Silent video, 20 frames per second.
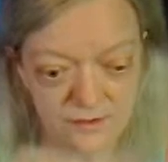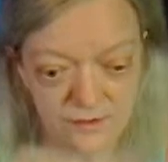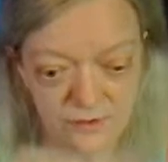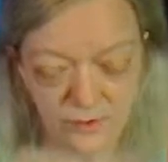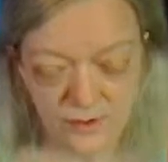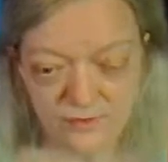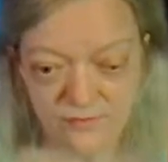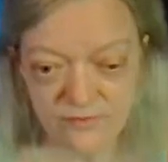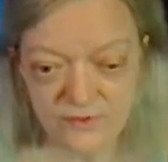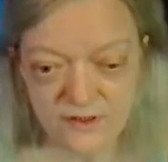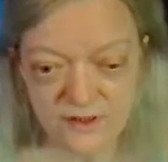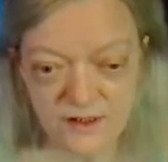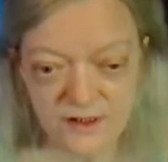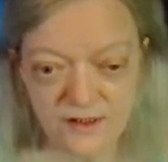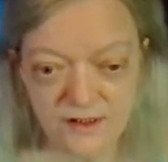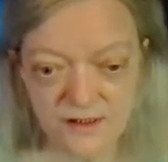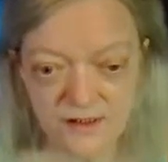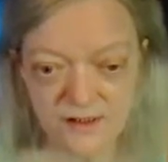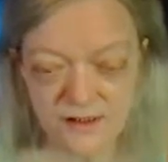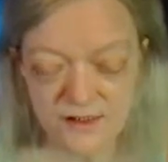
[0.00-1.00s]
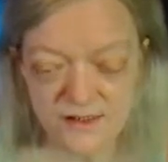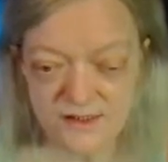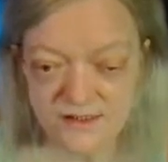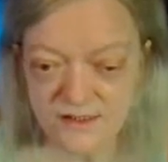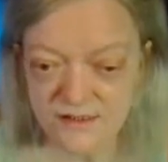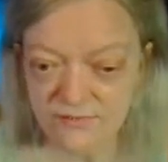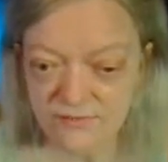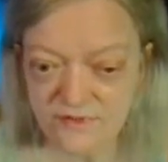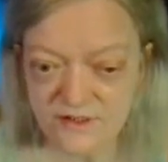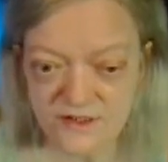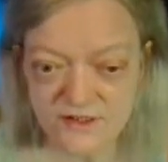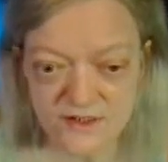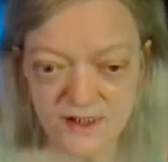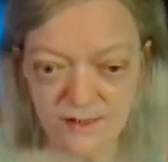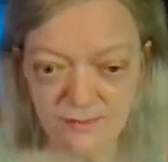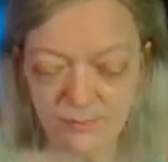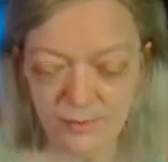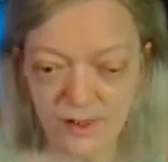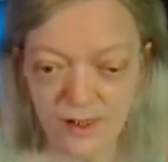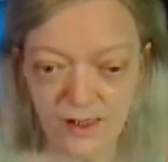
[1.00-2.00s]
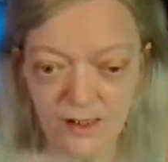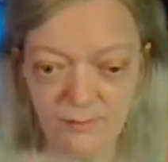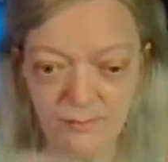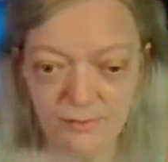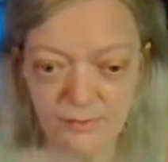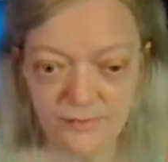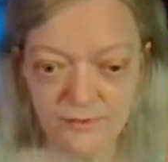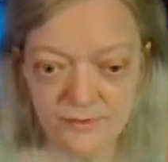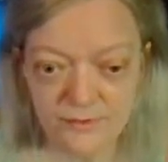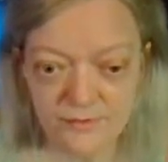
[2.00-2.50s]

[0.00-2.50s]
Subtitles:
whoever did it needs to step up,